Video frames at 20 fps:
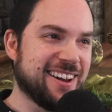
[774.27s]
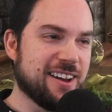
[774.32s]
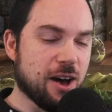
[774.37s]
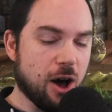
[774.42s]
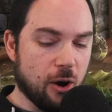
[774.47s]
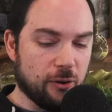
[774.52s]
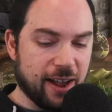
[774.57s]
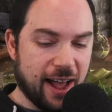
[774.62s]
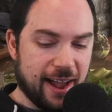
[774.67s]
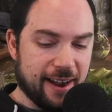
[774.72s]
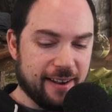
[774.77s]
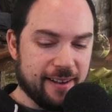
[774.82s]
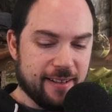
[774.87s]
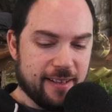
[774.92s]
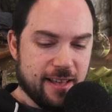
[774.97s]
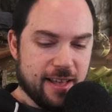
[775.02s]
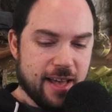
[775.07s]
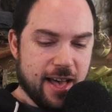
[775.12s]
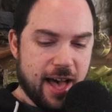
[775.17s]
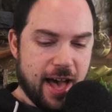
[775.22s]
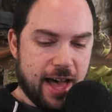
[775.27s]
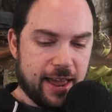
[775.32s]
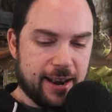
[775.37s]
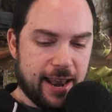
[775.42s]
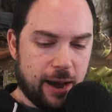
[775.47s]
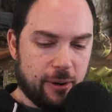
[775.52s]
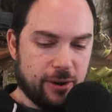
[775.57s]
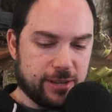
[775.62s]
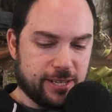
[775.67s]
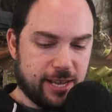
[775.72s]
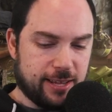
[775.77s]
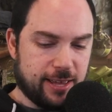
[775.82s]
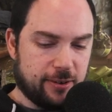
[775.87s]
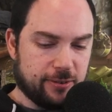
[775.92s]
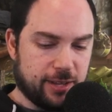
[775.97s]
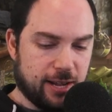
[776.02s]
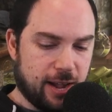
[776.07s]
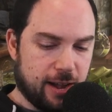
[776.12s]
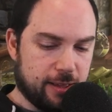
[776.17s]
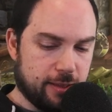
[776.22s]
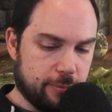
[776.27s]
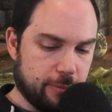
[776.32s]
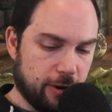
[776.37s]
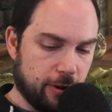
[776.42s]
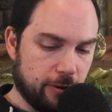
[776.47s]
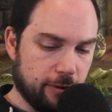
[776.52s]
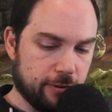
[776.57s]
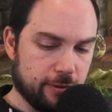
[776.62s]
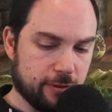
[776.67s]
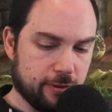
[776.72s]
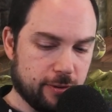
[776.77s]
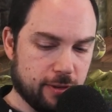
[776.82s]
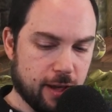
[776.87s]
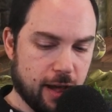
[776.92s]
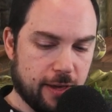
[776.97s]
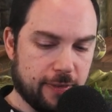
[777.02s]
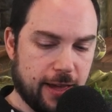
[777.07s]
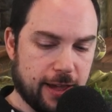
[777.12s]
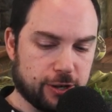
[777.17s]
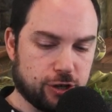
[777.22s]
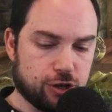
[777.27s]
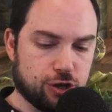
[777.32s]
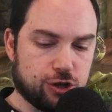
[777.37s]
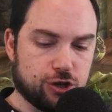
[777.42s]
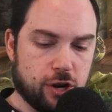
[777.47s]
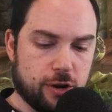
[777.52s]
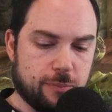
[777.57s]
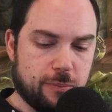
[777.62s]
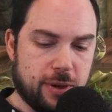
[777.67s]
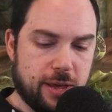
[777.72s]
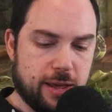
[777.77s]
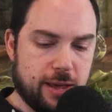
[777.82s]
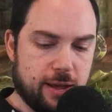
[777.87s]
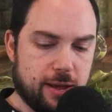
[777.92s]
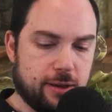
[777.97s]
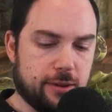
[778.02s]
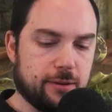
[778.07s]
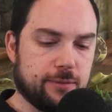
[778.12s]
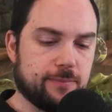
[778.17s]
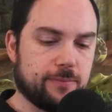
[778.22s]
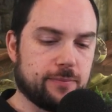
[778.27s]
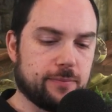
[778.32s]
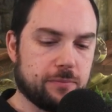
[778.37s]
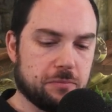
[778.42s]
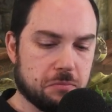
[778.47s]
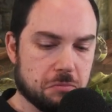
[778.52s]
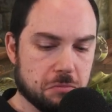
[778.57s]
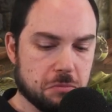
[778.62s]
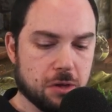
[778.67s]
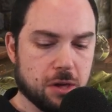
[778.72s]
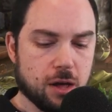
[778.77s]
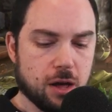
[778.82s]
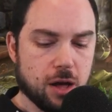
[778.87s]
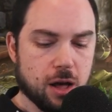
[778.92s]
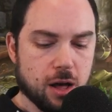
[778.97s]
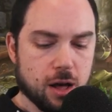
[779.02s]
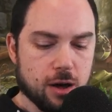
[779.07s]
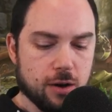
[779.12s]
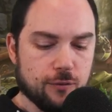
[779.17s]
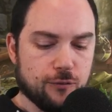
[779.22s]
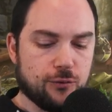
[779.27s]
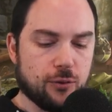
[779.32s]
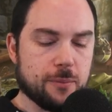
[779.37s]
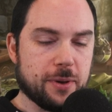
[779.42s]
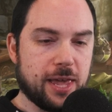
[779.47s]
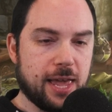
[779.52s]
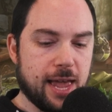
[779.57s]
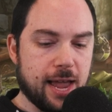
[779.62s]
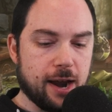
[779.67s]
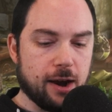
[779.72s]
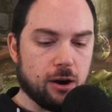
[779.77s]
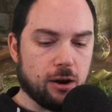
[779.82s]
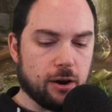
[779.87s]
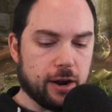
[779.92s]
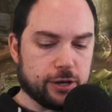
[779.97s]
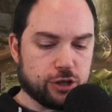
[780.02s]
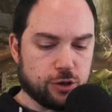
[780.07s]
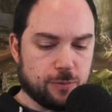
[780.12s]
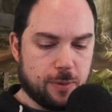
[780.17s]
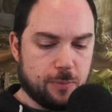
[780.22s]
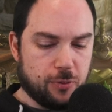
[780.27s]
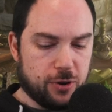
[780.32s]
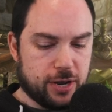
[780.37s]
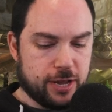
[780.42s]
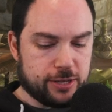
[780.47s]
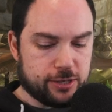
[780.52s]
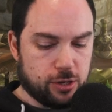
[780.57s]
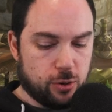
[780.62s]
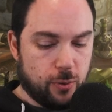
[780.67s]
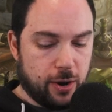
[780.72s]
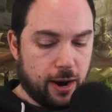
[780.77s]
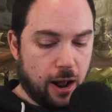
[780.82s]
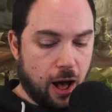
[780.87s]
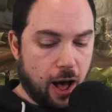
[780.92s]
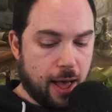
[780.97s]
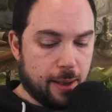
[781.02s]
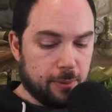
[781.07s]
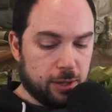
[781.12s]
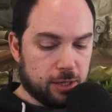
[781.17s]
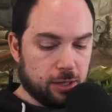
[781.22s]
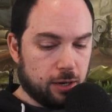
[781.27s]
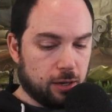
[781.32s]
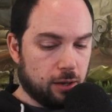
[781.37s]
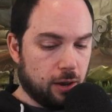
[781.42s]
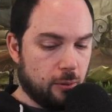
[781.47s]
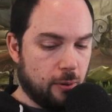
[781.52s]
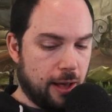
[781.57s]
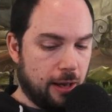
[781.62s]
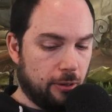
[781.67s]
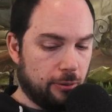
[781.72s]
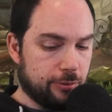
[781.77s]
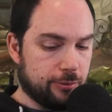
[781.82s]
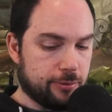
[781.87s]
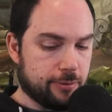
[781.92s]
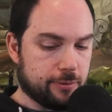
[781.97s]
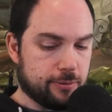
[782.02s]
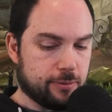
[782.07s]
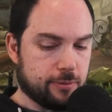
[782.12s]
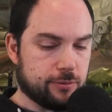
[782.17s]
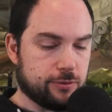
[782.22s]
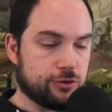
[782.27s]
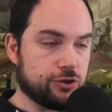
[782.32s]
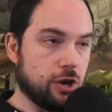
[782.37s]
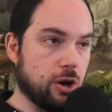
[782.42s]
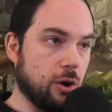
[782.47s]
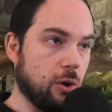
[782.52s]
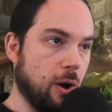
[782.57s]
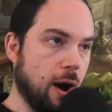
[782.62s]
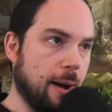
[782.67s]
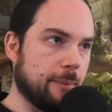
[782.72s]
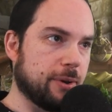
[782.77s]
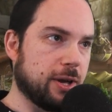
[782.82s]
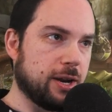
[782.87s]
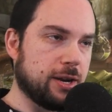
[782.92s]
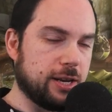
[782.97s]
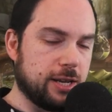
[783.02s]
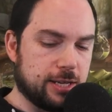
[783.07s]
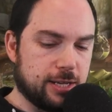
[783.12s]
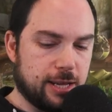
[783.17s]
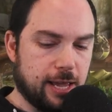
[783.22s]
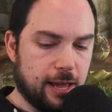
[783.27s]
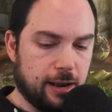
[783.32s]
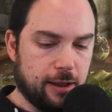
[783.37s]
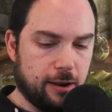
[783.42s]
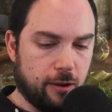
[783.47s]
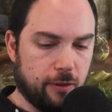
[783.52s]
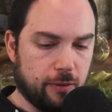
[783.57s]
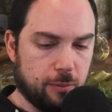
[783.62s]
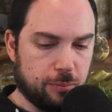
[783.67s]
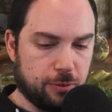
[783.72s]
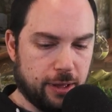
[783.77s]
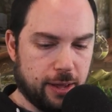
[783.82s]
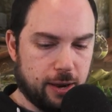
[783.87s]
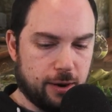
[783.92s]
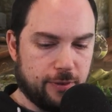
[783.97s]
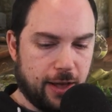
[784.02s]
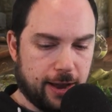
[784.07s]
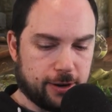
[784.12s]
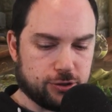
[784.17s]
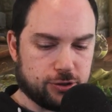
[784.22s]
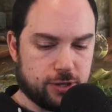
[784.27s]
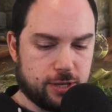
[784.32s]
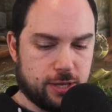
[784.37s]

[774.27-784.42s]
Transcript: Okay. And now I take out the guy in the middle. And that should be... From here, it should be pretty easy to win. I'm a little low health. So I'm going to need to get in on the plan of actually